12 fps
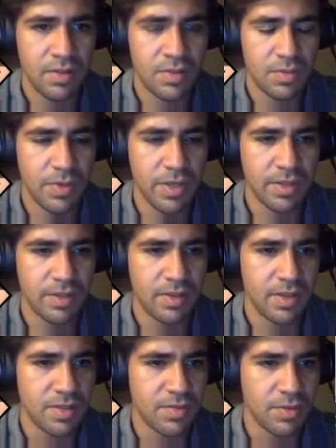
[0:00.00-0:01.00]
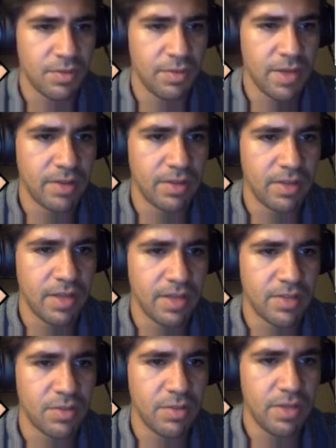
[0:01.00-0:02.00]
Sweet. Thanks for the rounding.
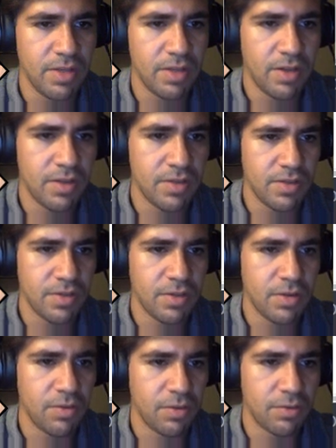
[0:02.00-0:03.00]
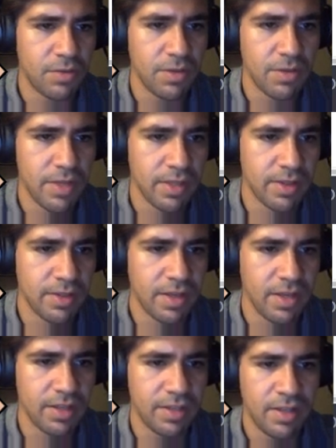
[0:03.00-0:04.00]
And so we could also overflow hidden
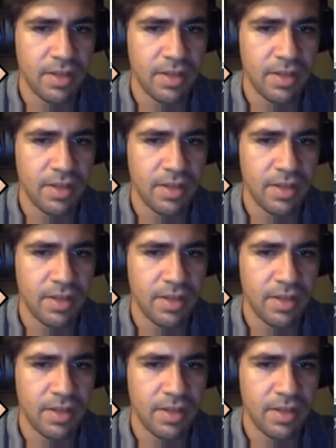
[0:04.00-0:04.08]
that.